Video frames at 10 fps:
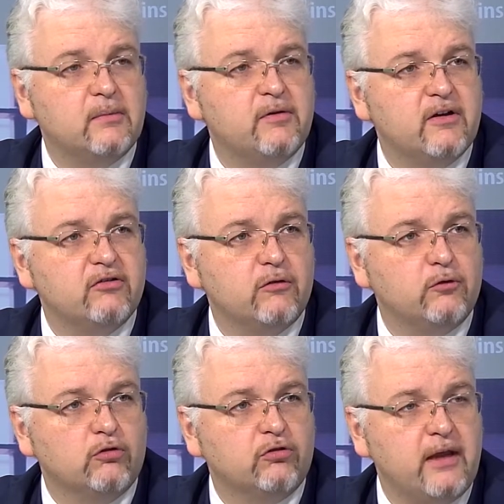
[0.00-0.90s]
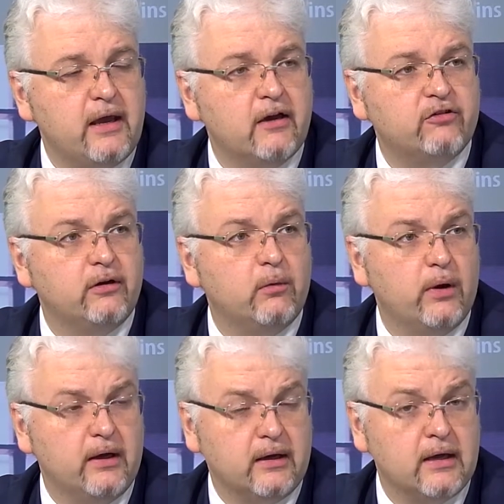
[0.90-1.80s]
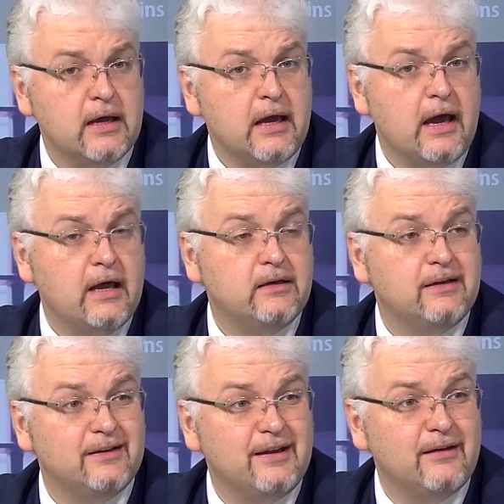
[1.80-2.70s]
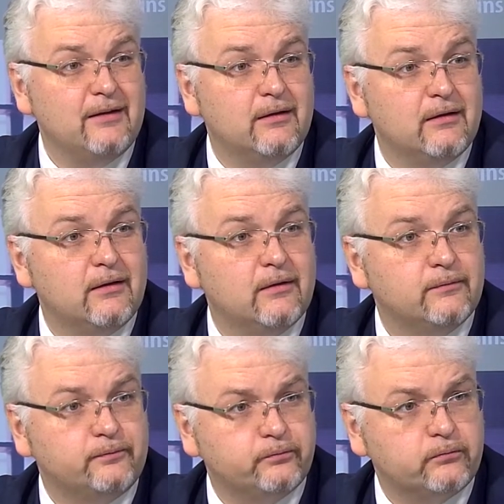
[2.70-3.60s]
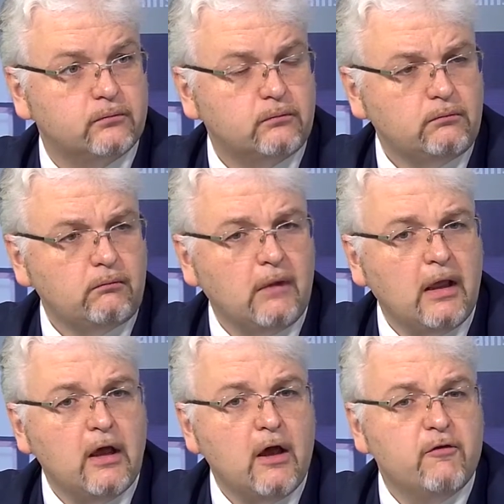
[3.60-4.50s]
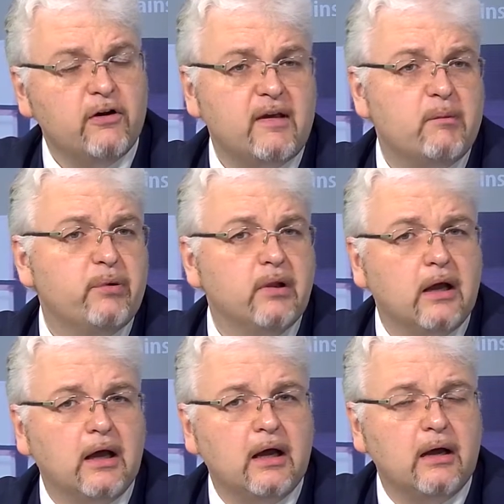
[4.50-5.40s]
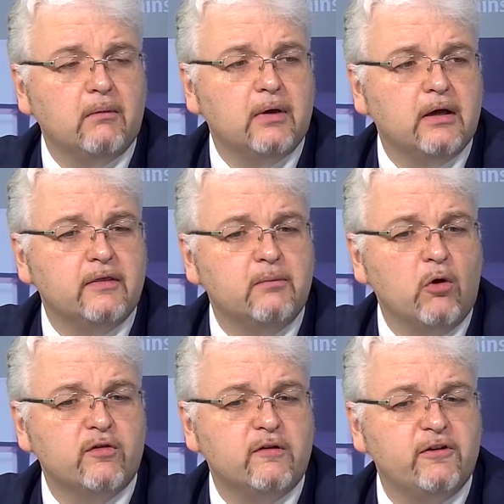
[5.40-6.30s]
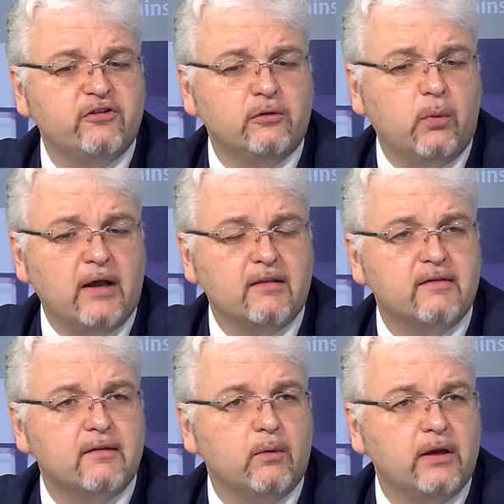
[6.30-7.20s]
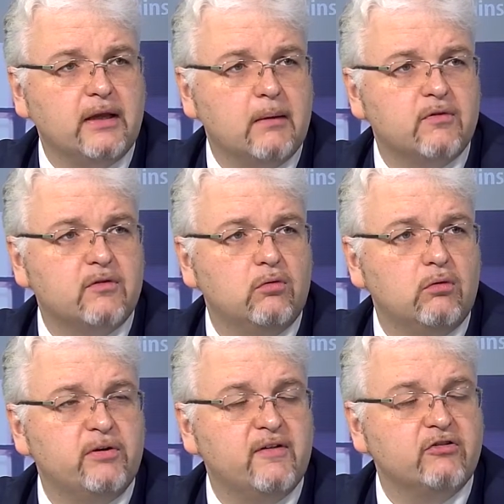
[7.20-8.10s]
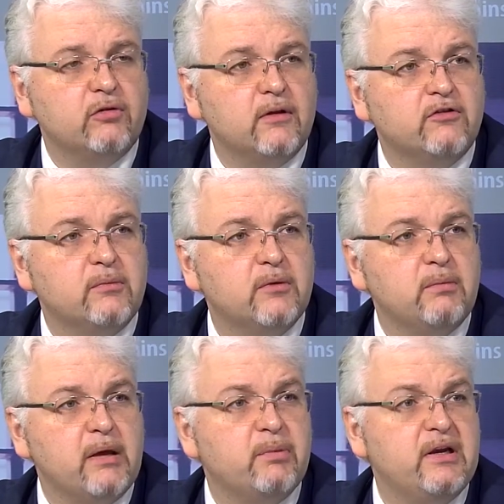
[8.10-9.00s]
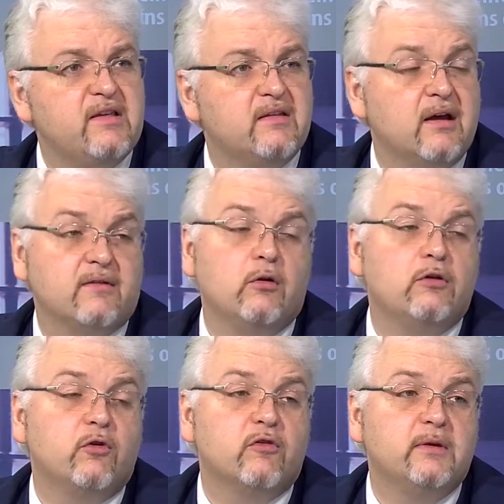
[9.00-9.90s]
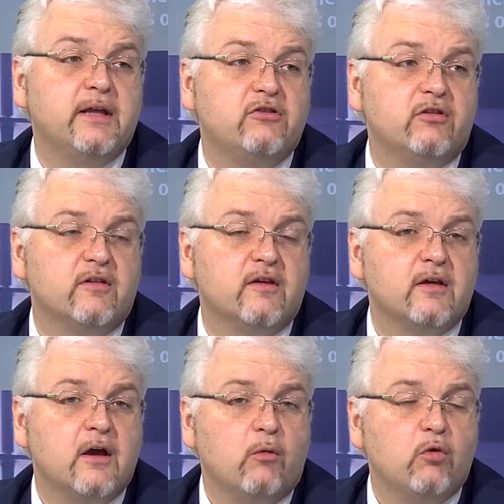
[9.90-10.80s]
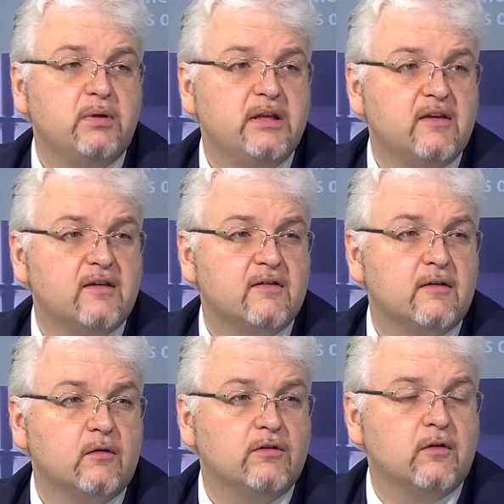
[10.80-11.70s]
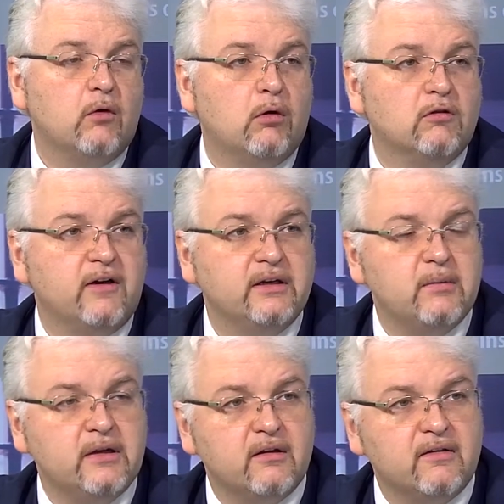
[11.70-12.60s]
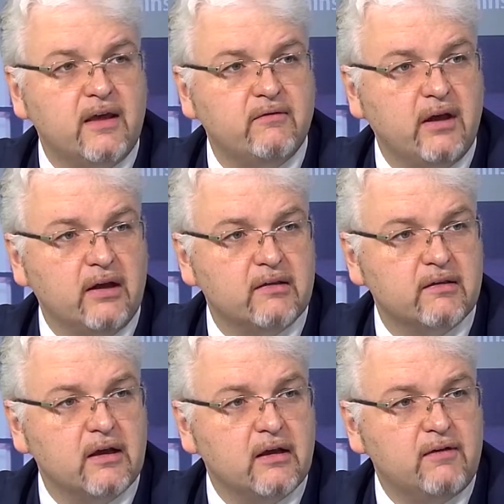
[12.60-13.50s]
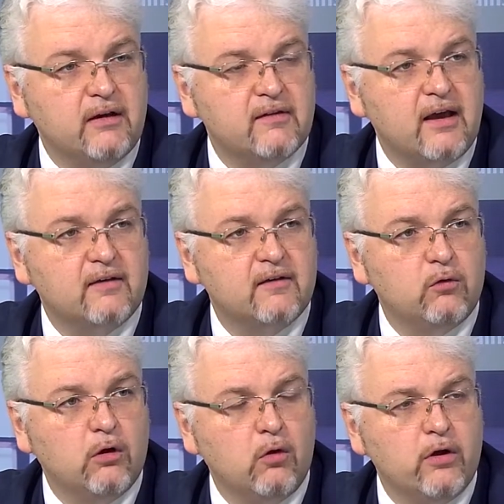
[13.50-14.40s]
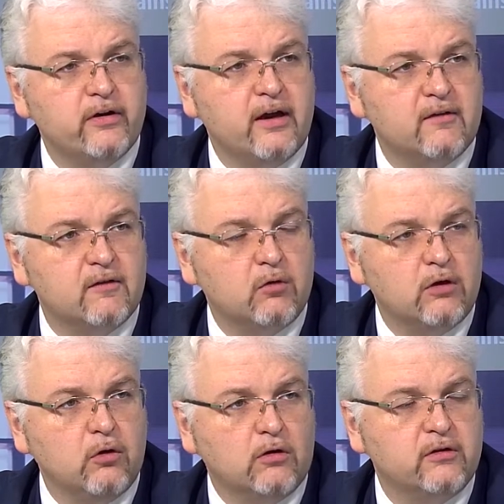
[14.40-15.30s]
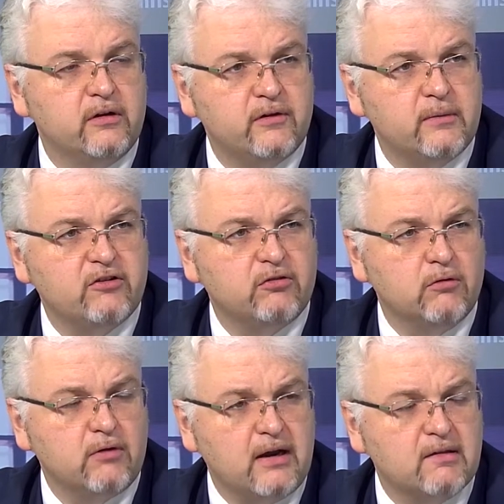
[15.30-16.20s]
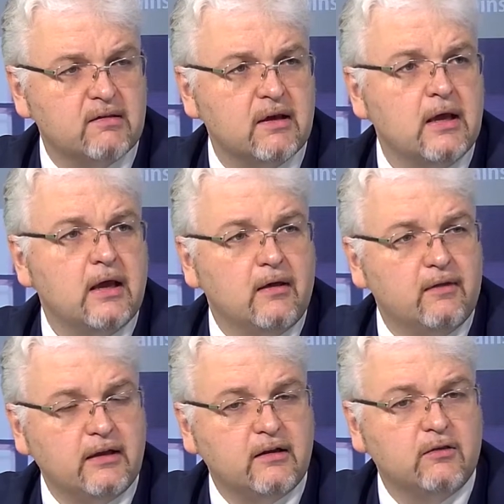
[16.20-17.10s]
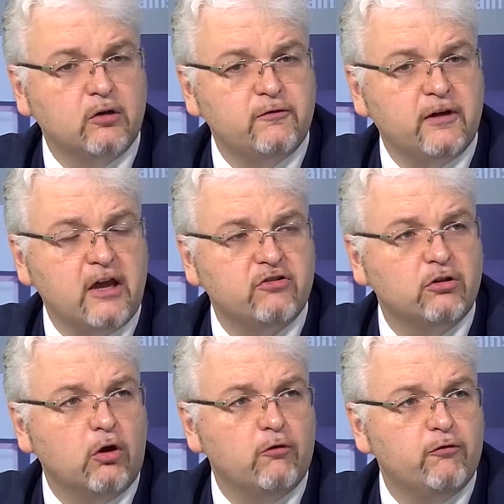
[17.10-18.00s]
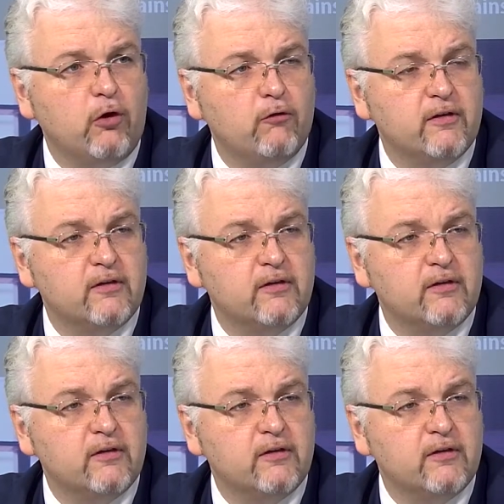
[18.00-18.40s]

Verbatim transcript: the prevention of torture, they actually work. And, and what would those be? What would those main aspects be? For example, uh, uh, the most efficient ones when it comes to prevention of ill treatment by police and other law enforcement agencies would be the existence absence of the so-called fundamental safeguards, that is access to a lawyer, access to a doctor, information on rights, that is notification of, of a